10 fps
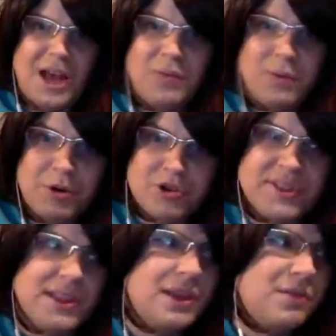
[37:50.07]
would
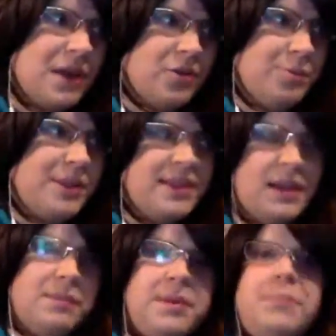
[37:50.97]
personally rather be
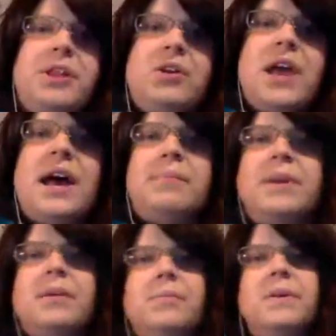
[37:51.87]
sending people out
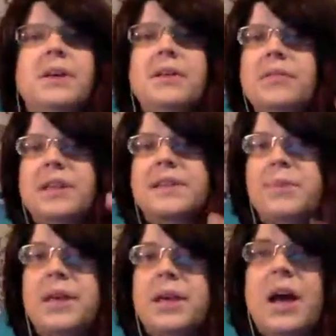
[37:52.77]
happy, but that's
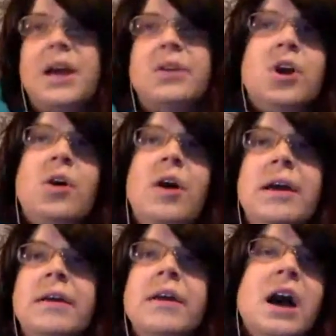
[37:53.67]
me. I don't know.
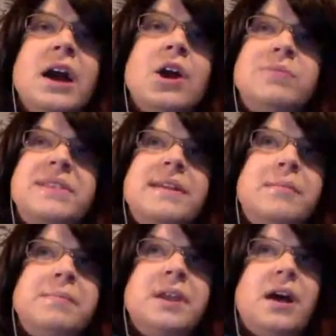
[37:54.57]
I hope
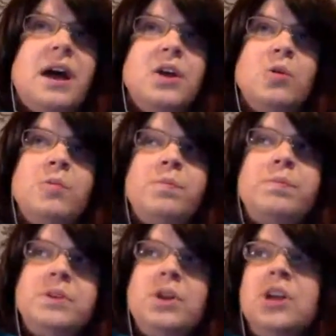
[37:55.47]

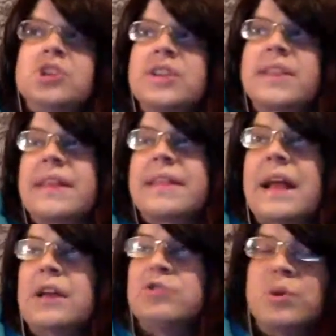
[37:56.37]
not just
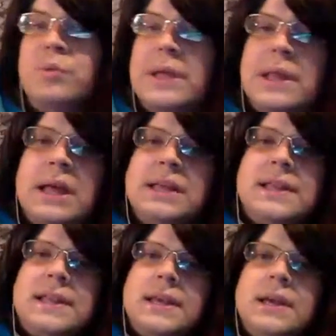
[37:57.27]
Cassandra
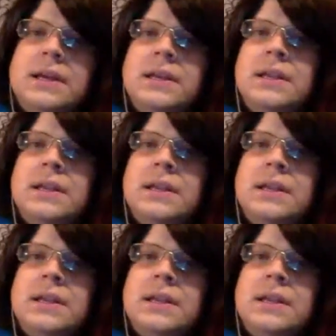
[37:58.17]
realizes it,